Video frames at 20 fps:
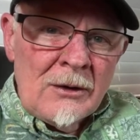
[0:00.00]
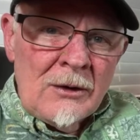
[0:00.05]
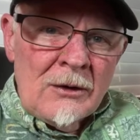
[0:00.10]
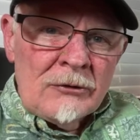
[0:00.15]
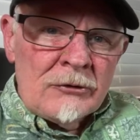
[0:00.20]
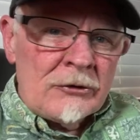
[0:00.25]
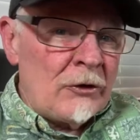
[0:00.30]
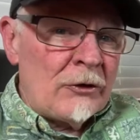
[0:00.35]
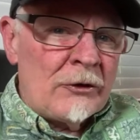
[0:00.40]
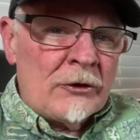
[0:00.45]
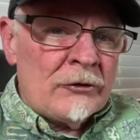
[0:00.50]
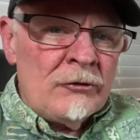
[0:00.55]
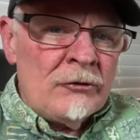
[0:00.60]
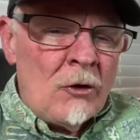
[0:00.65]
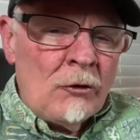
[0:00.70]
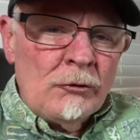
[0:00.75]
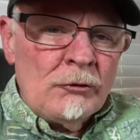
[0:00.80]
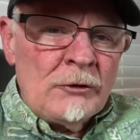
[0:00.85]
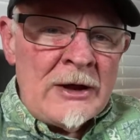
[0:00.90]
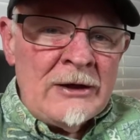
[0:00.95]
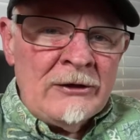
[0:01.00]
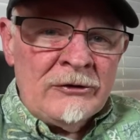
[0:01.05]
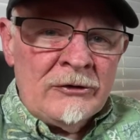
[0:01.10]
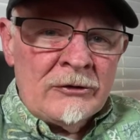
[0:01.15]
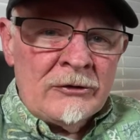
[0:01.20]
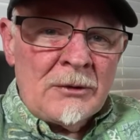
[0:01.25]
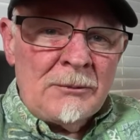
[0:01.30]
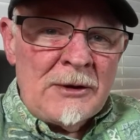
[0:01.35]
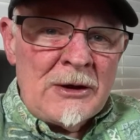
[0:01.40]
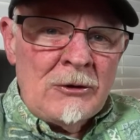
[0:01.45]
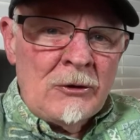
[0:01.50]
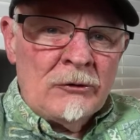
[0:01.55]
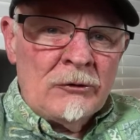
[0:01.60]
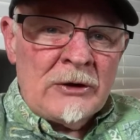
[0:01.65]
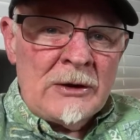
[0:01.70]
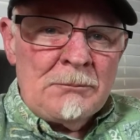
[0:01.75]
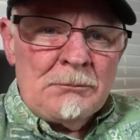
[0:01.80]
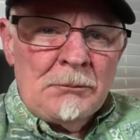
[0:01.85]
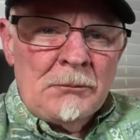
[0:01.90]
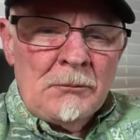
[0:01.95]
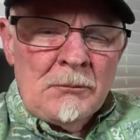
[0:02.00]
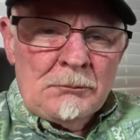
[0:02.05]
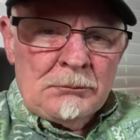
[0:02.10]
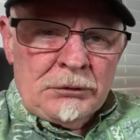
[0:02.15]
So there's no reason to be using